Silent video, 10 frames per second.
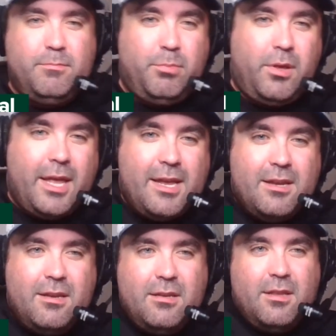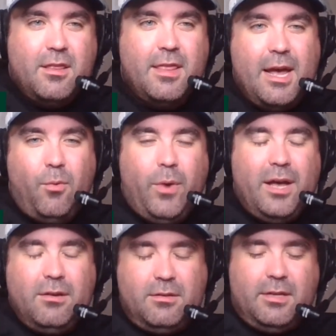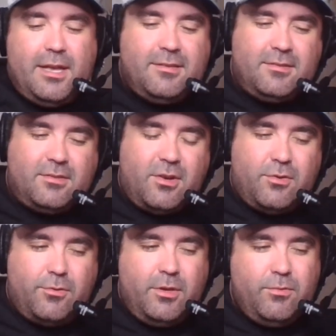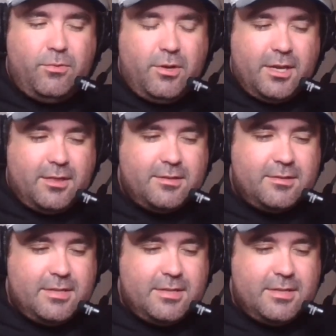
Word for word: played that well. And so you look at this